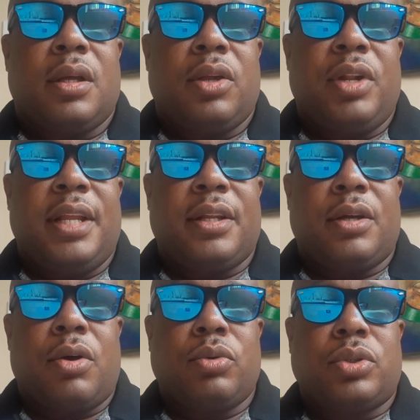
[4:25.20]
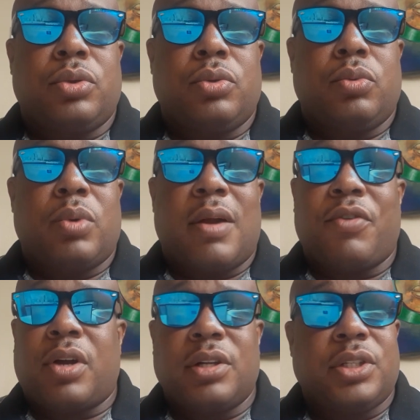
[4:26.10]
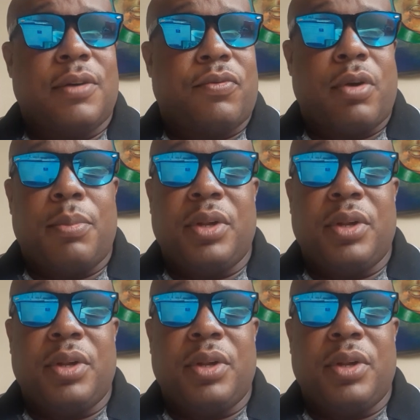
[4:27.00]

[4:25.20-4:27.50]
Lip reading: You need to go to wherever country you're from.